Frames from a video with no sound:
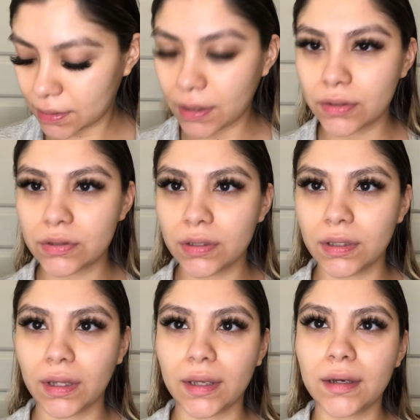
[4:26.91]
I usually
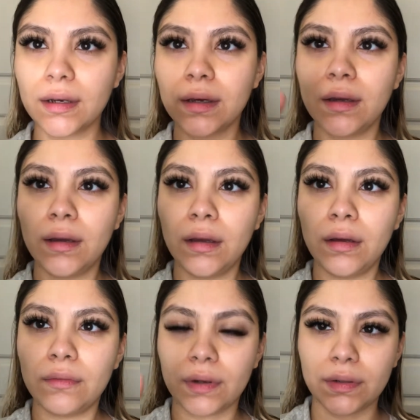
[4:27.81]
like
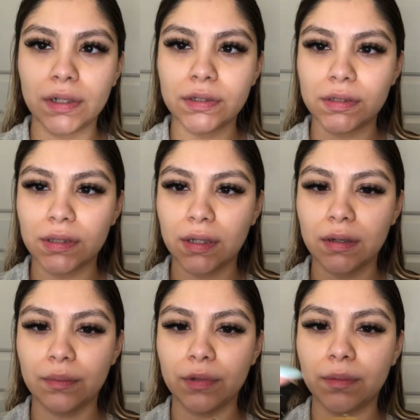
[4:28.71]
foundations that
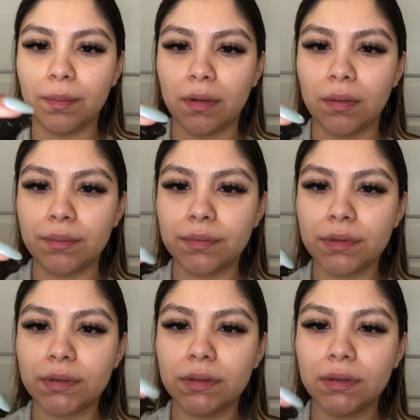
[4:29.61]
come with pumps.